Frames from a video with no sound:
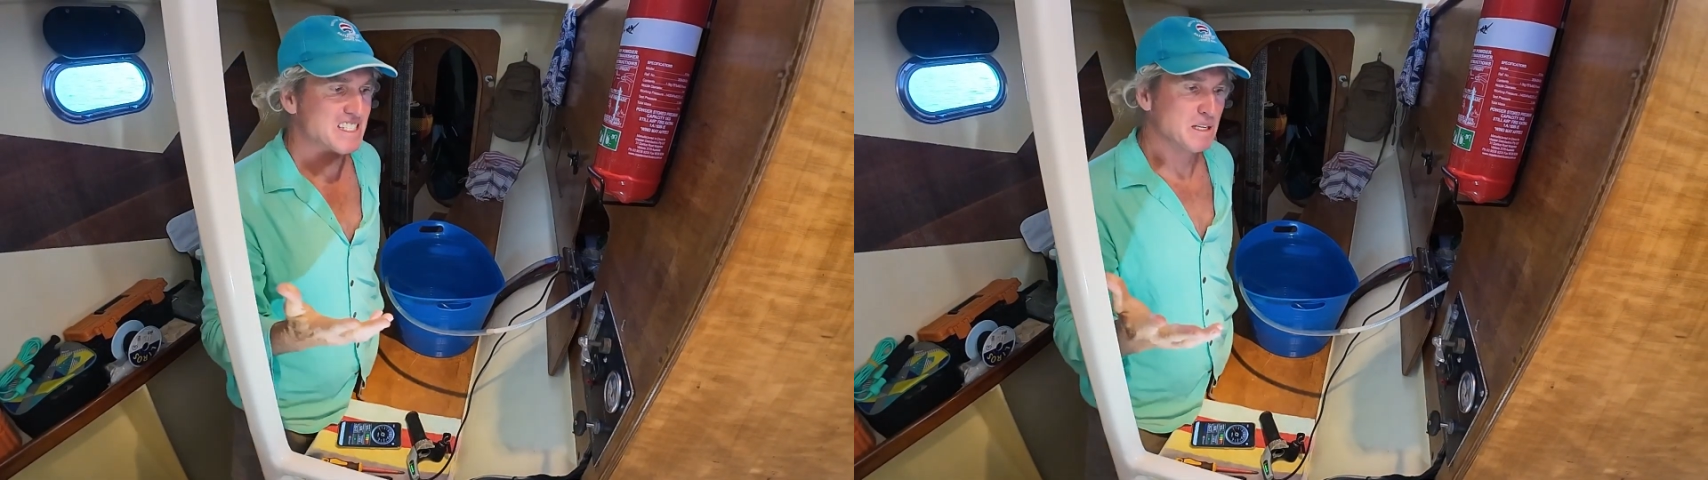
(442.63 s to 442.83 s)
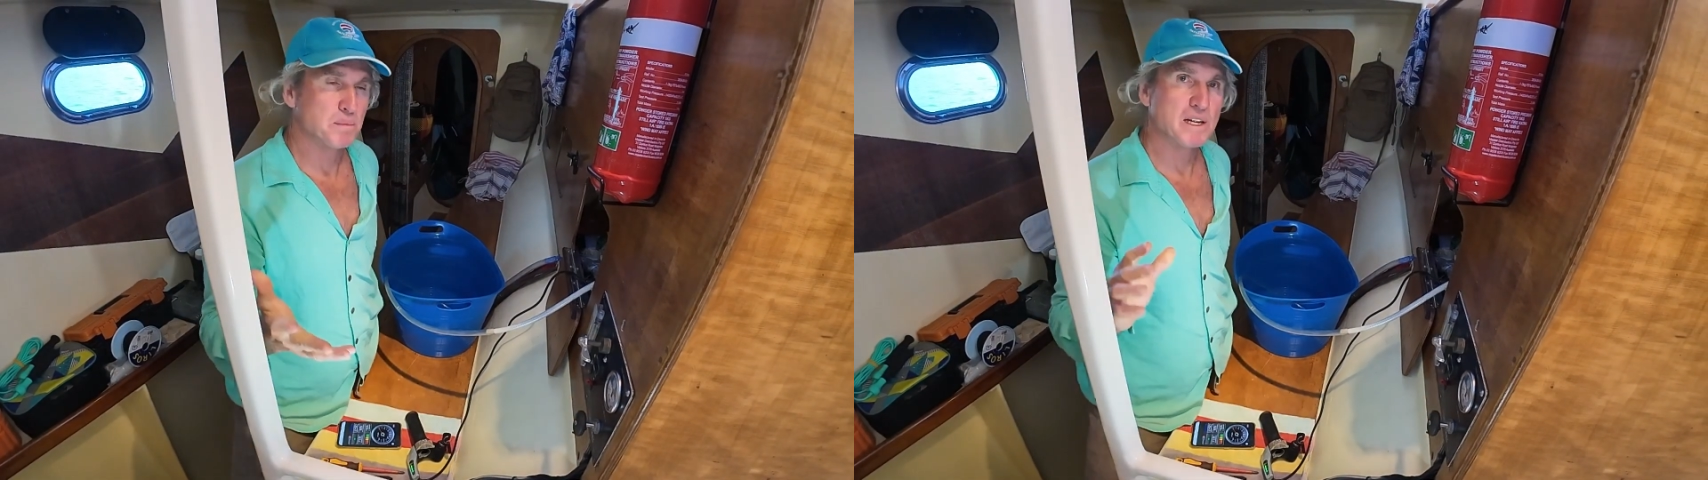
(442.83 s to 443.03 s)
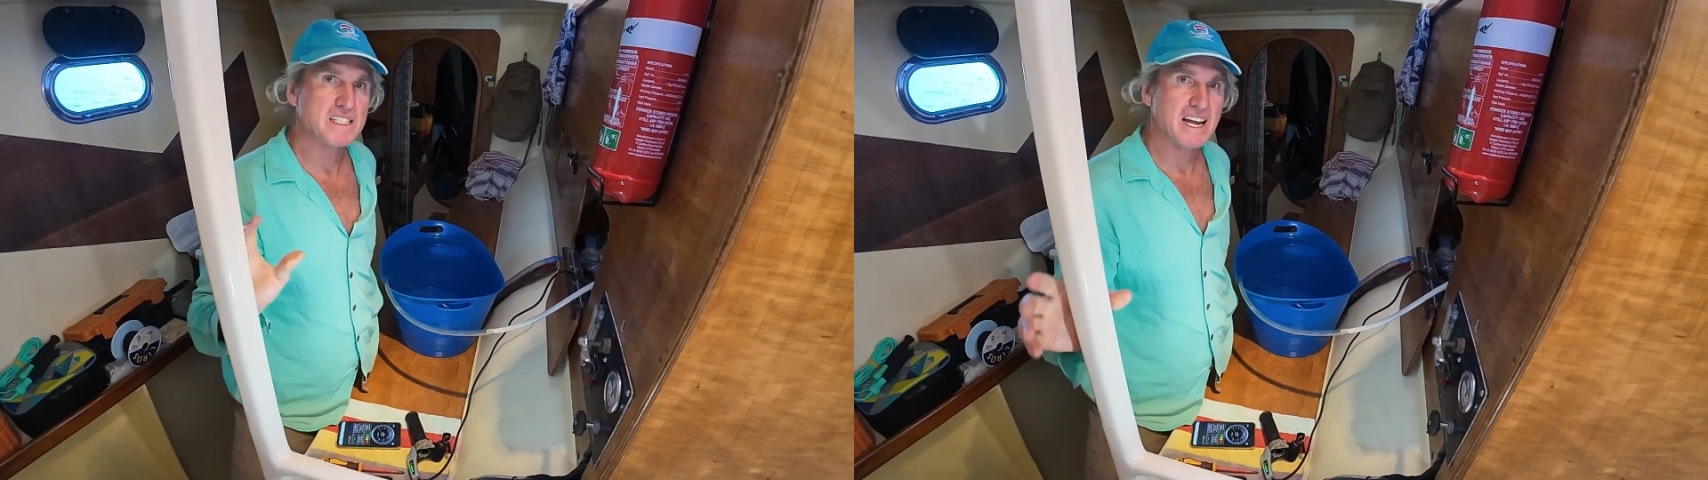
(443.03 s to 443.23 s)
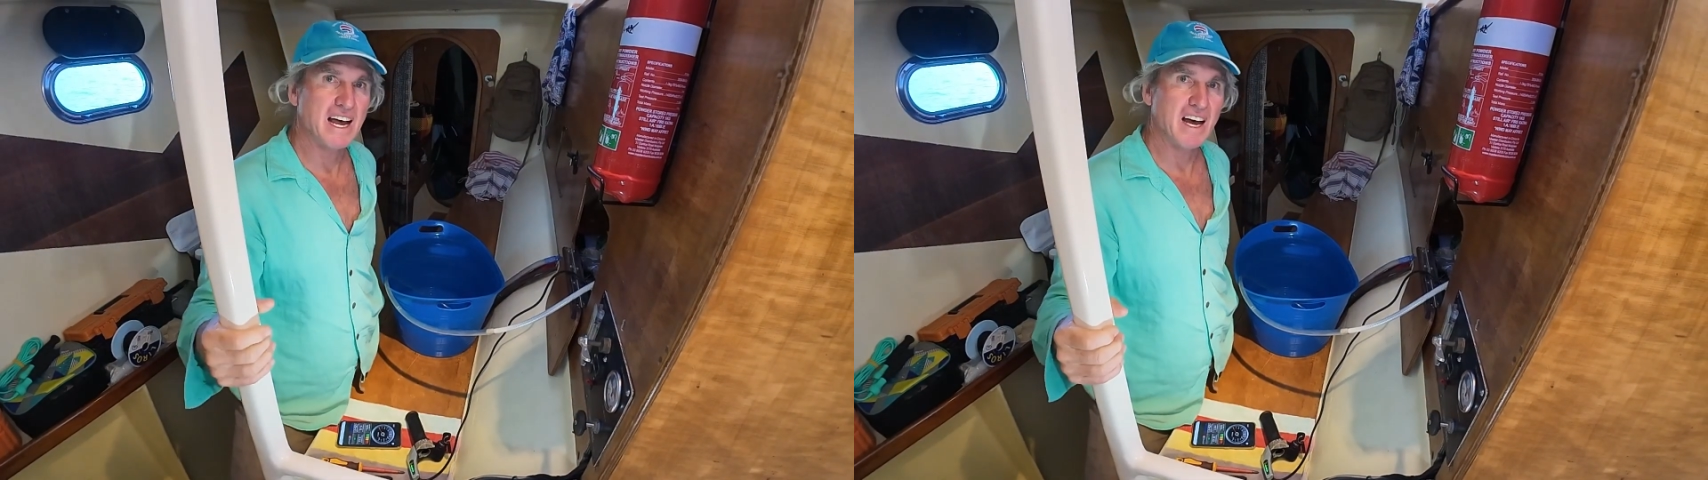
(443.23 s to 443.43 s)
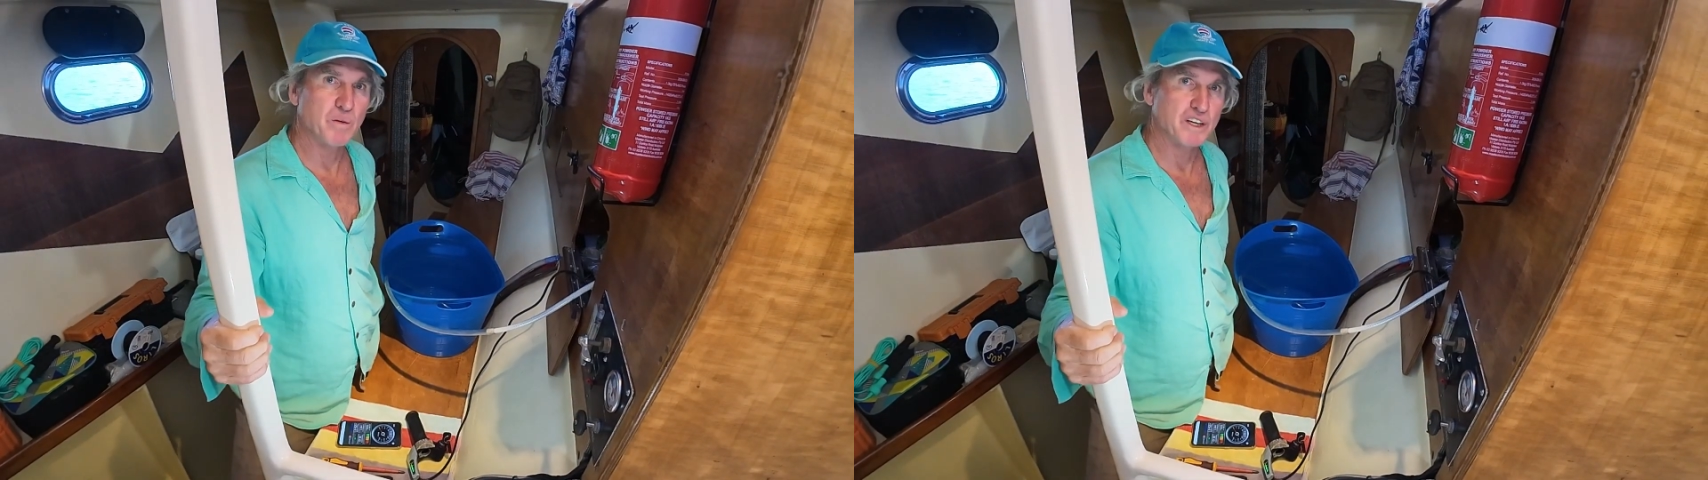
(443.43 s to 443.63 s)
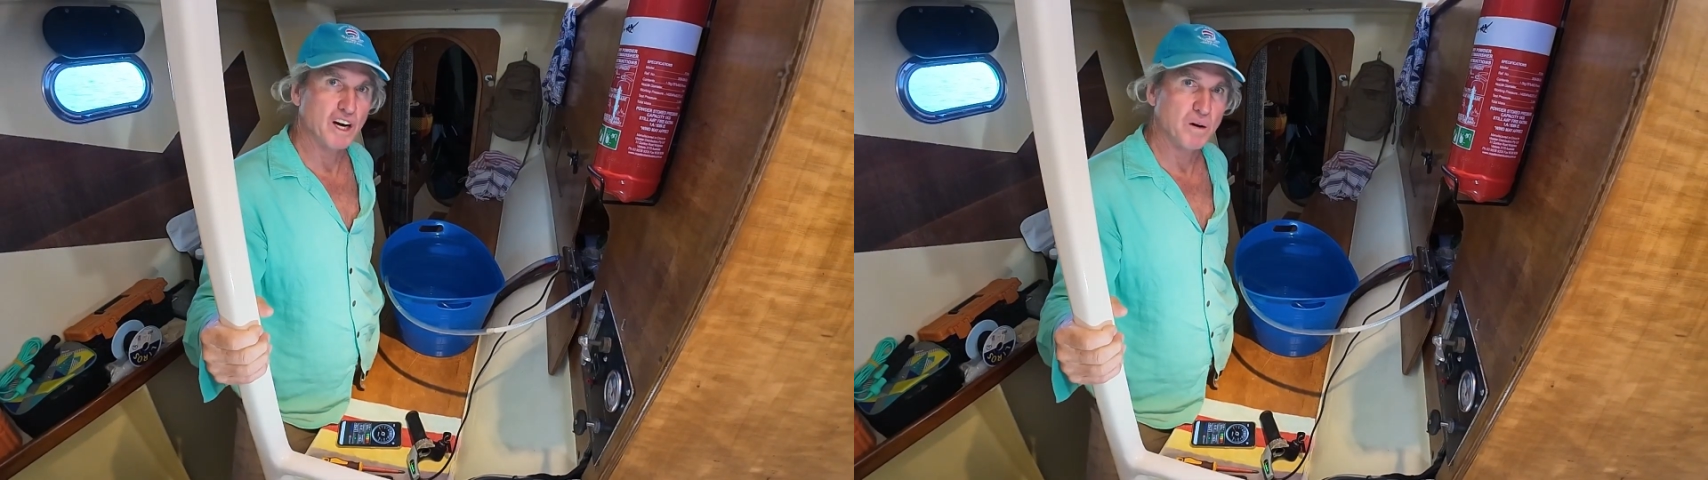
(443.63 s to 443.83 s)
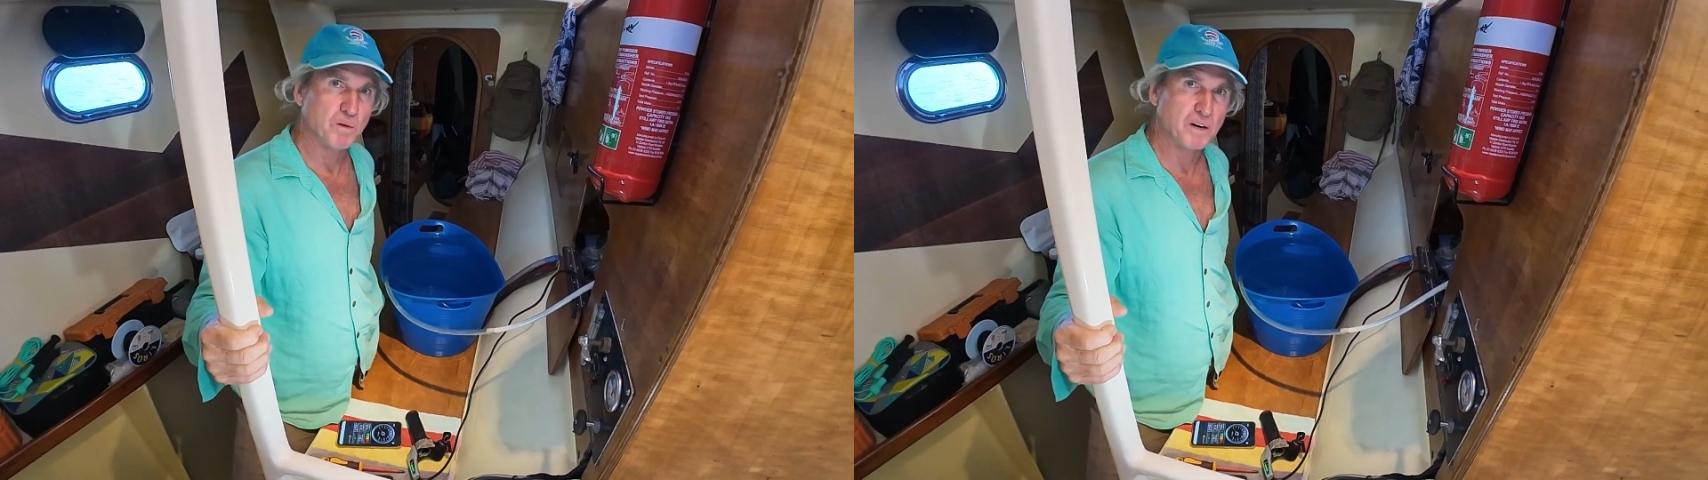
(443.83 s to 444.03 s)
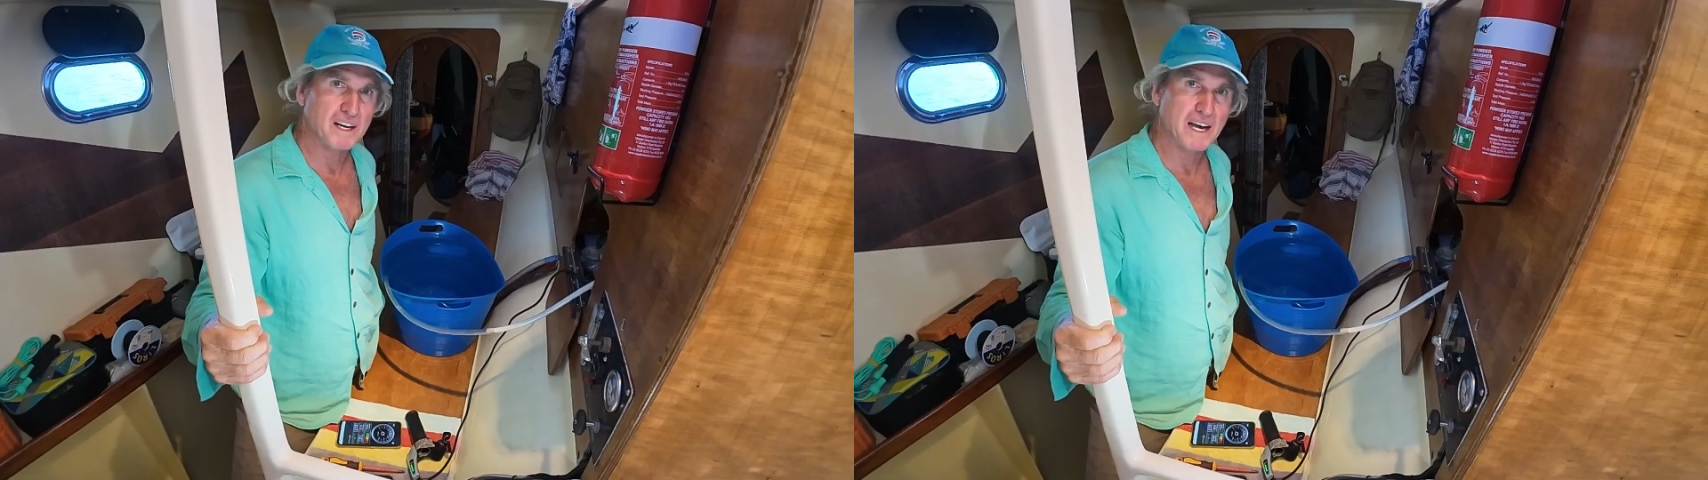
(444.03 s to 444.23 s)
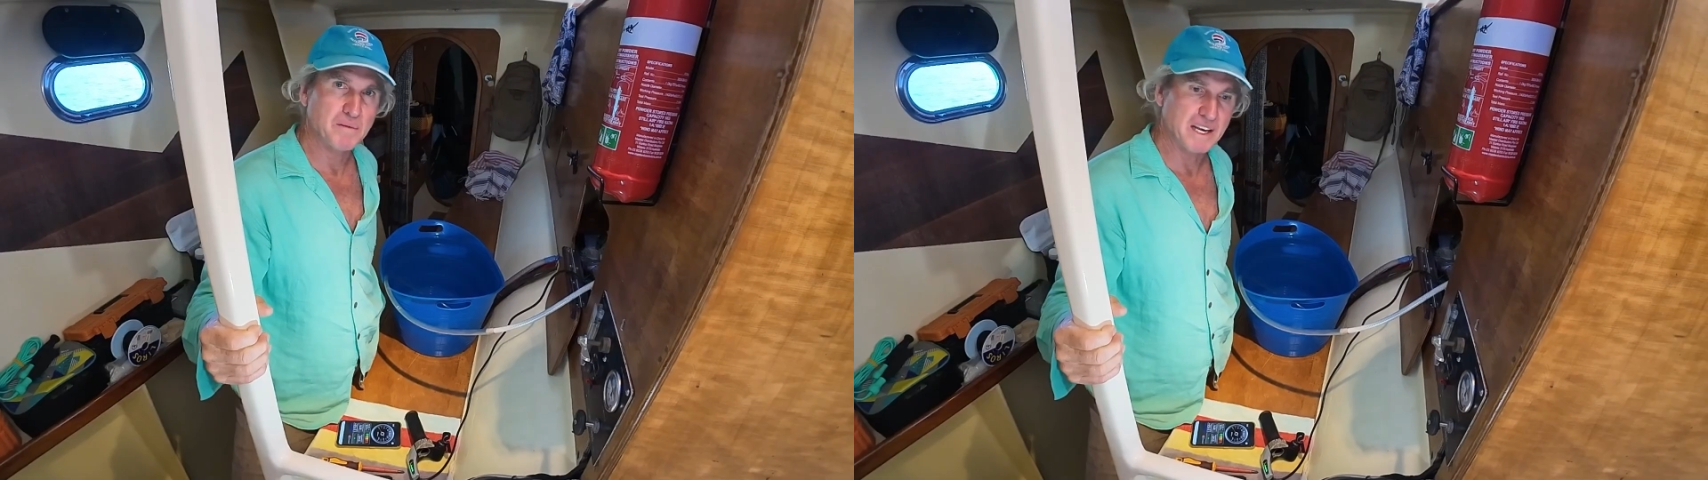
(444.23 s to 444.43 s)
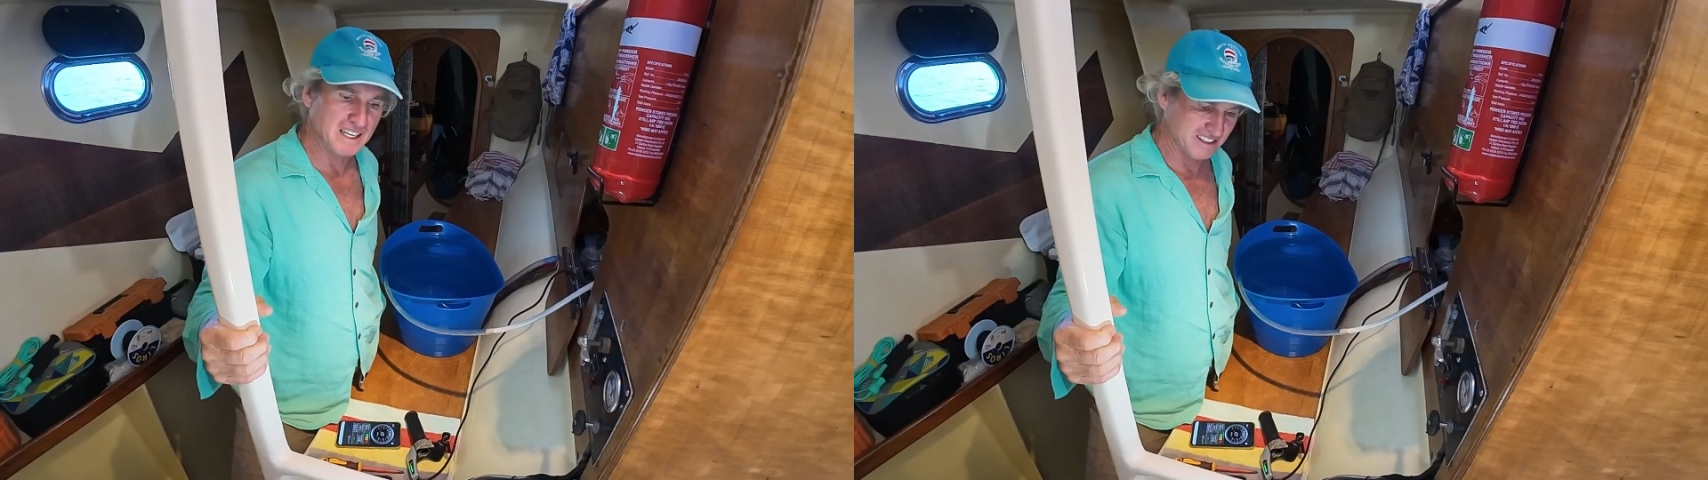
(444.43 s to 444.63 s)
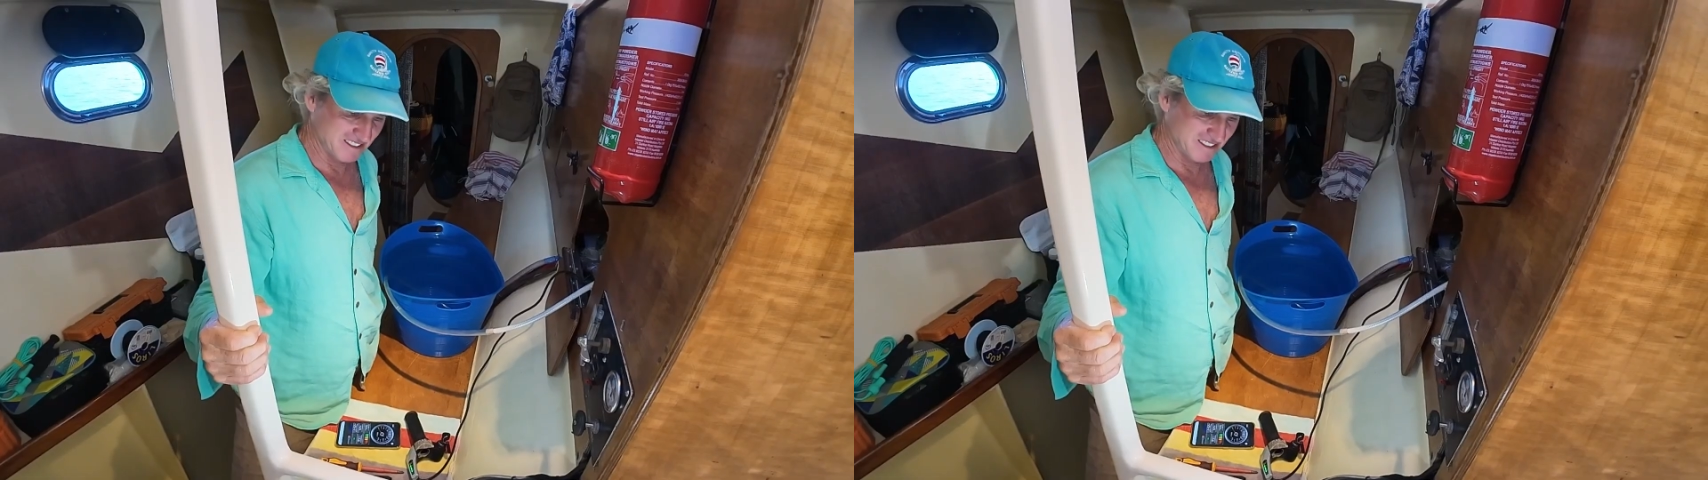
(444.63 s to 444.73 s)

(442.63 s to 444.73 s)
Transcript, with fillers: simple as that, we got water coming.